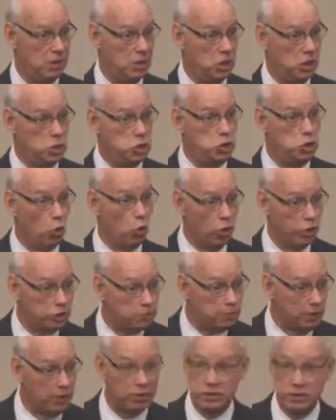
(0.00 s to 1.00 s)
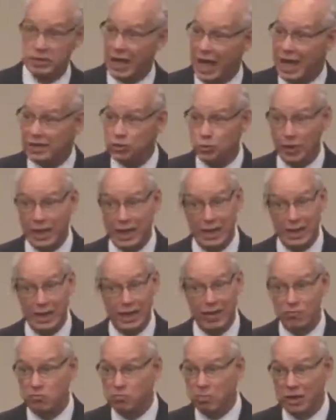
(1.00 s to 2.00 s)
George Burns actually
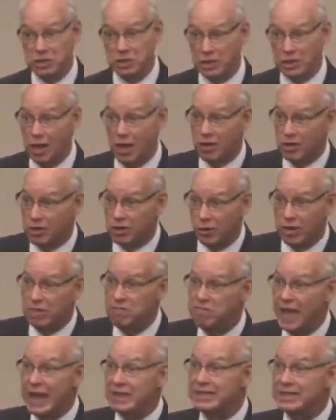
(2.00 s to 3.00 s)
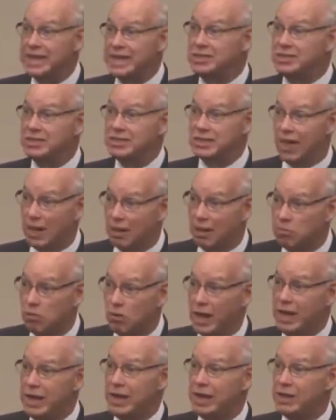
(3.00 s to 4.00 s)
lived much longer. In fact, he
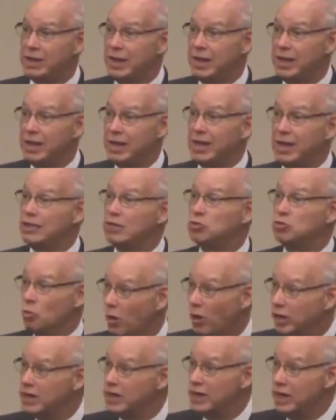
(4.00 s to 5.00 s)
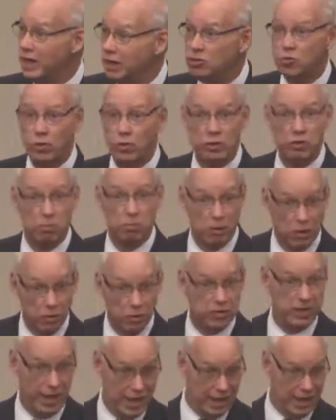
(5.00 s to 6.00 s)
celebrated his 100th
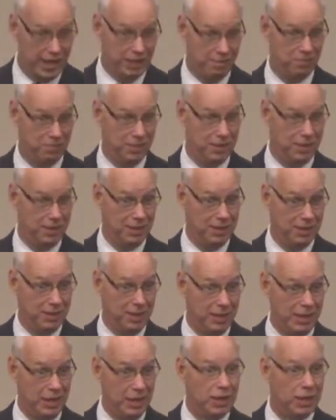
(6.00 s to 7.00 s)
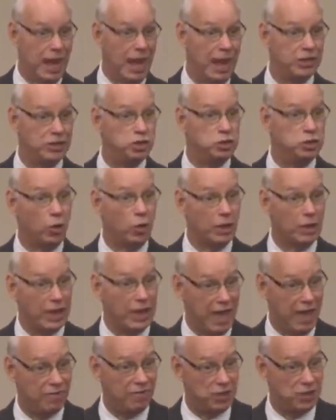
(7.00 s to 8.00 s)
birthday and died shortly
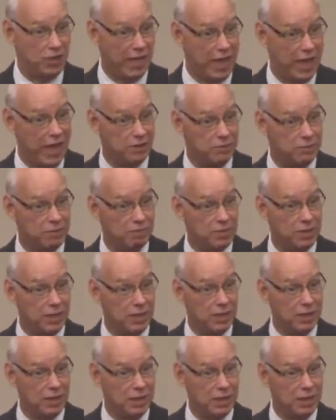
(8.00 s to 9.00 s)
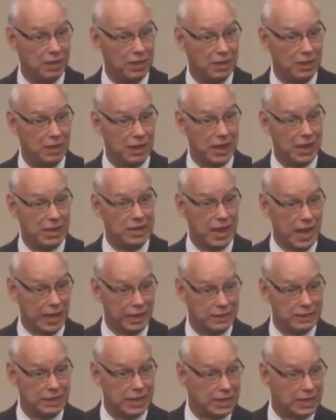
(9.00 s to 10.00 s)
after that in
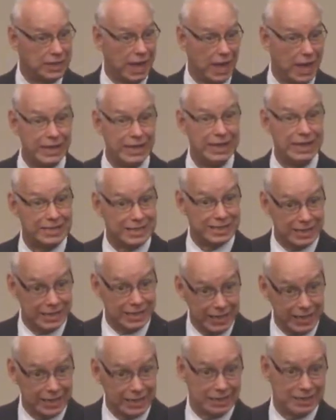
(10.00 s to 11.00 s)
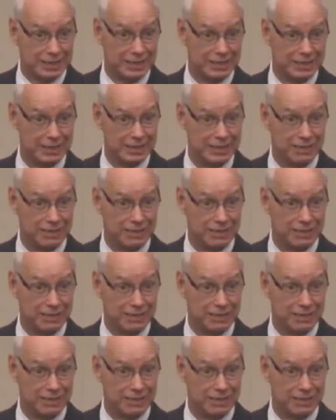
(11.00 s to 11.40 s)
1996.